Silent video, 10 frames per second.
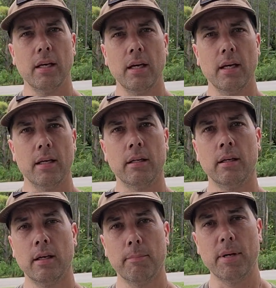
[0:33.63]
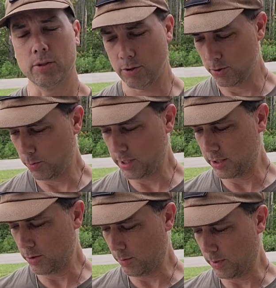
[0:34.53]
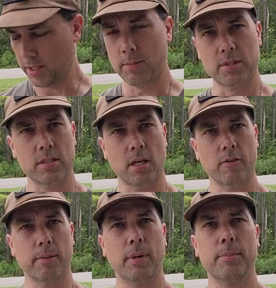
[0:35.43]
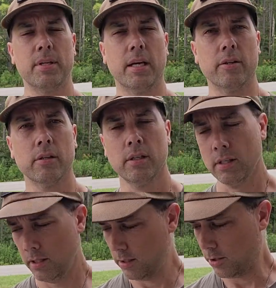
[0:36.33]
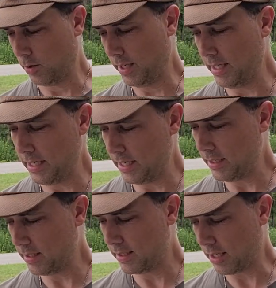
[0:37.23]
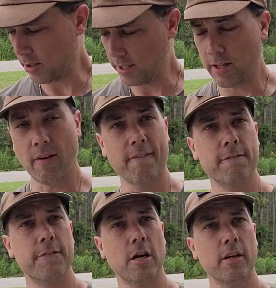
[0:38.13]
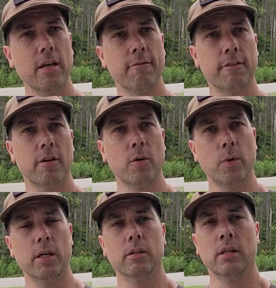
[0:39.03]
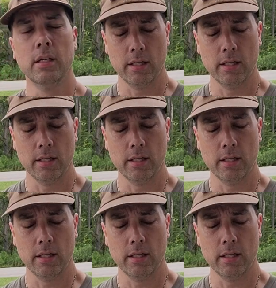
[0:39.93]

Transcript: And Michael knows what he's doing when it comes to soldering pipes together. So it is soldered together very, very well.